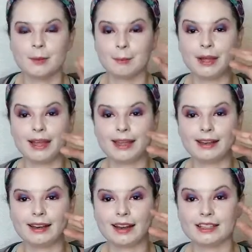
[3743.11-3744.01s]
but
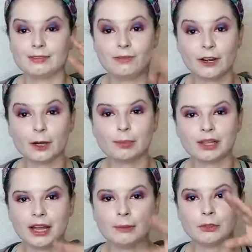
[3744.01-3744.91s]
it's very
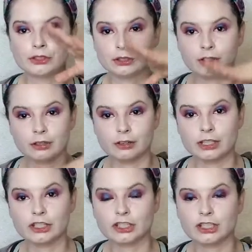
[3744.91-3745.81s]
pliable, so you literally
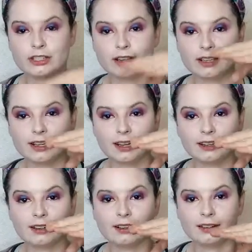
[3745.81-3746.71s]
just dunk it
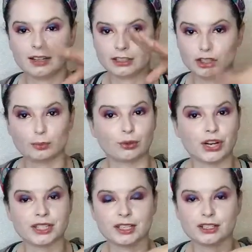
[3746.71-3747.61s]
in, like just
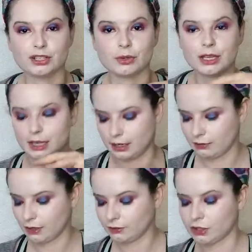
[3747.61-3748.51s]
press into it, and
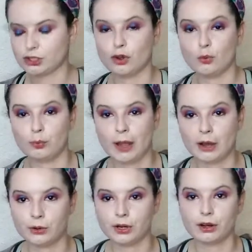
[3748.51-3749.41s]
even if there's no
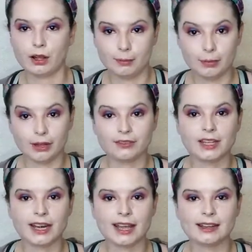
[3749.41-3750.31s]
powder above the
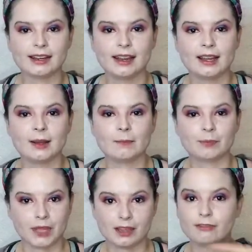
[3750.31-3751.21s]
net,
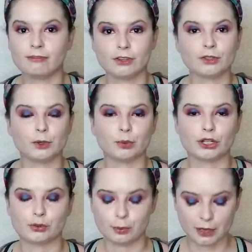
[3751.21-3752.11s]
it fills your
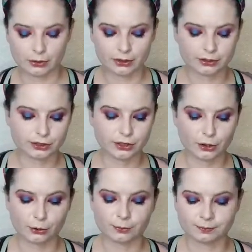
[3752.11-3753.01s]
brush with powder.
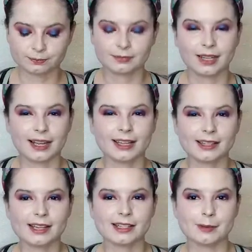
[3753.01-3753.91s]
So I get
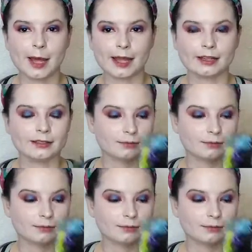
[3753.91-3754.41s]
the idea behind it.